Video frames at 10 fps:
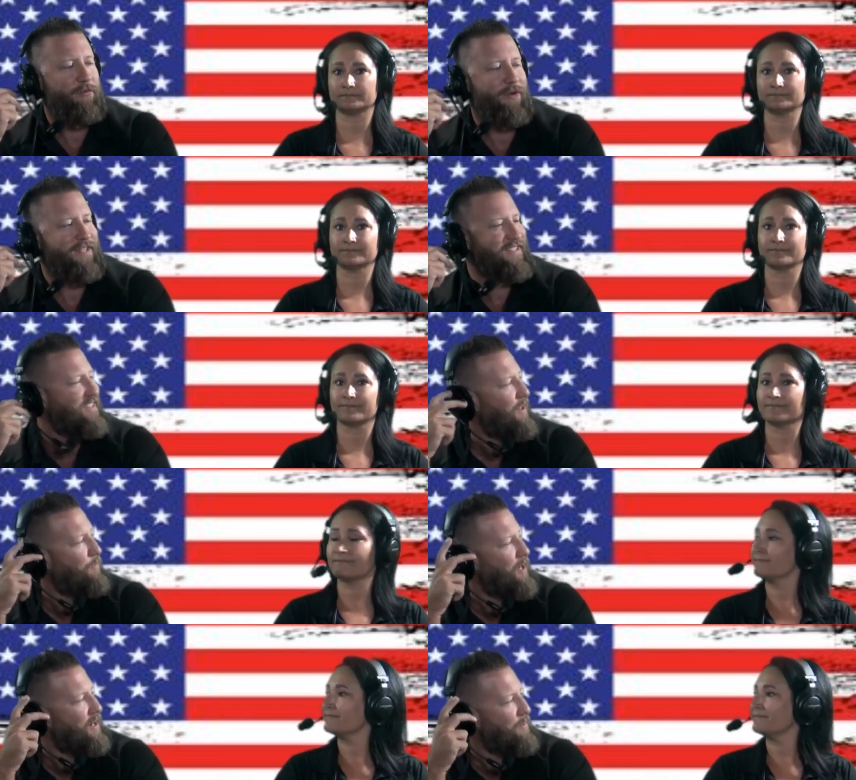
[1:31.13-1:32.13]
Speaker 1: wanting to
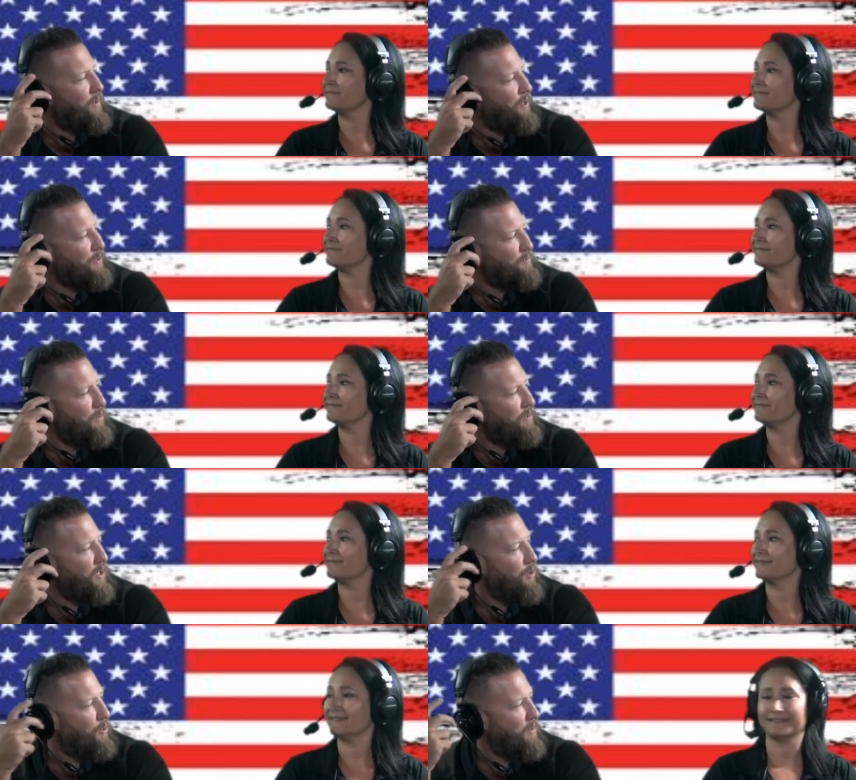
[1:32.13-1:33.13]
celebrate America's
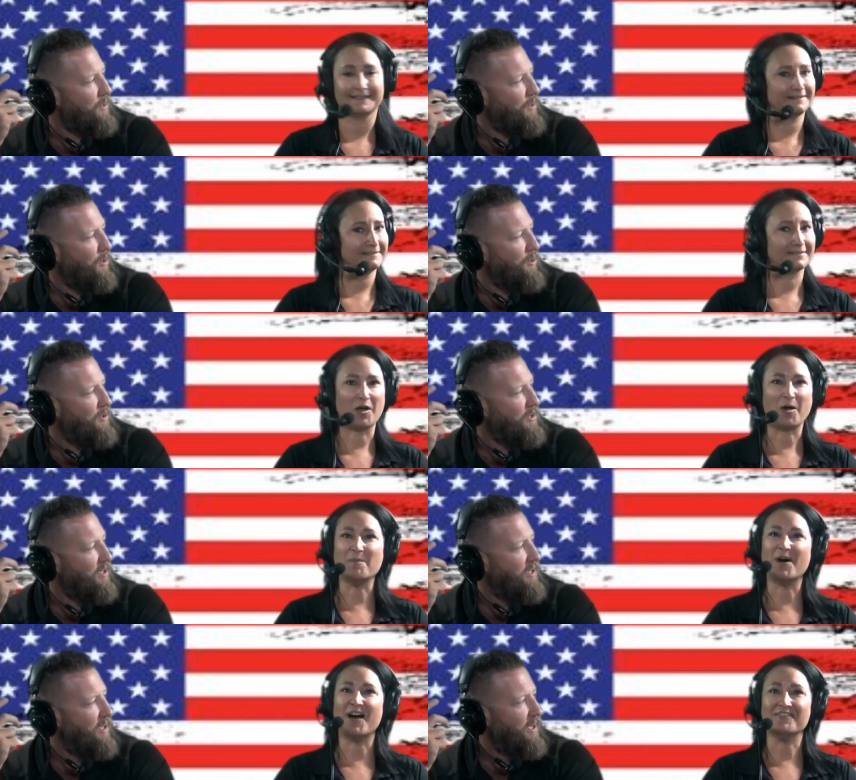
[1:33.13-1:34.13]
birthday all month long. All
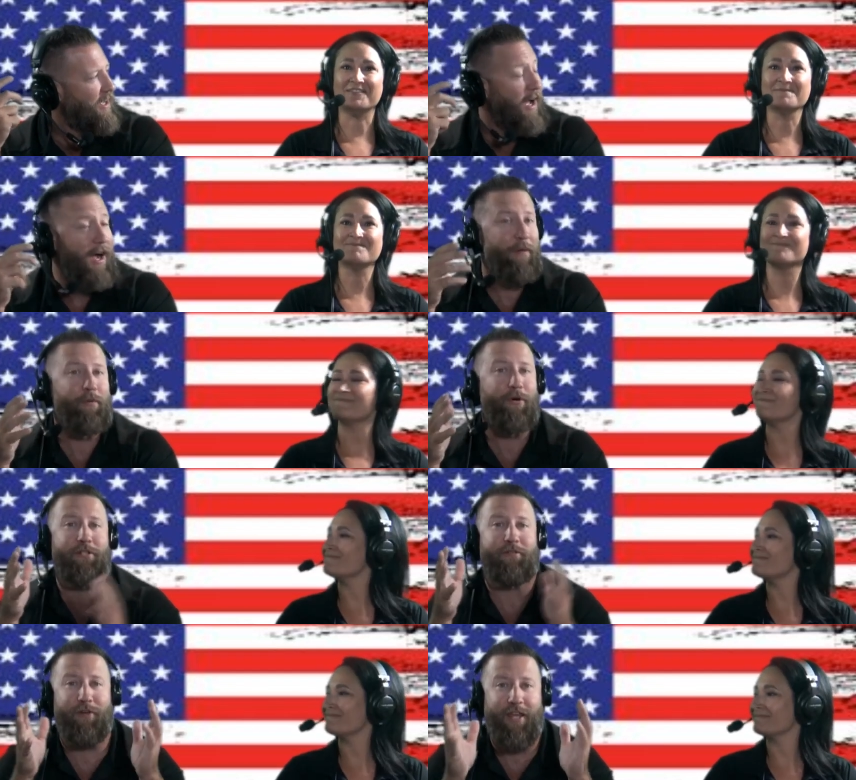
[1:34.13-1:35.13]
month. I
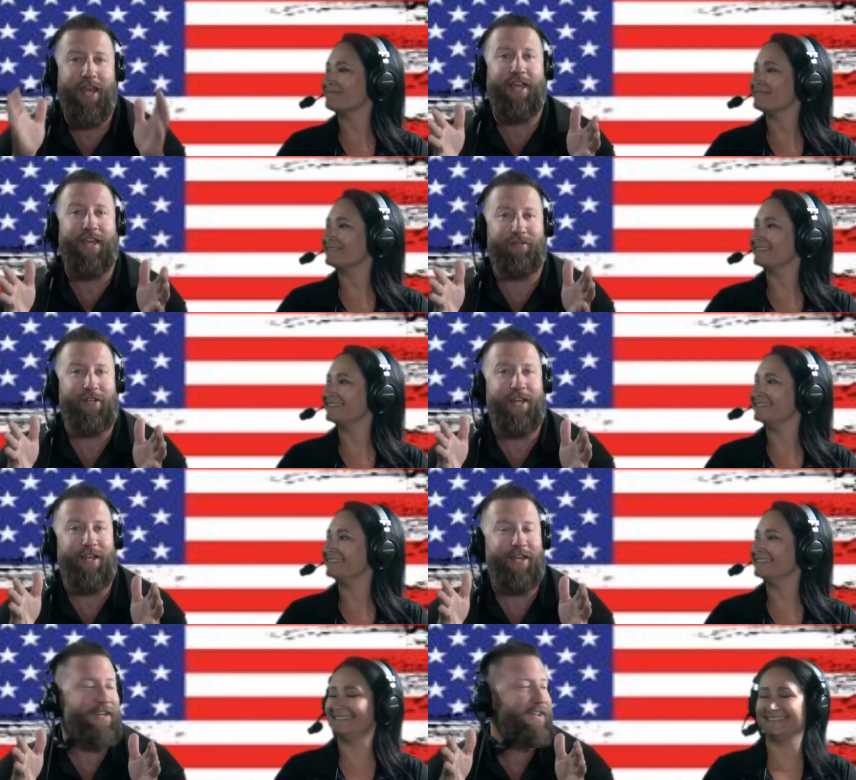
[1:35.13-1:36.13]
pushed for cake every day.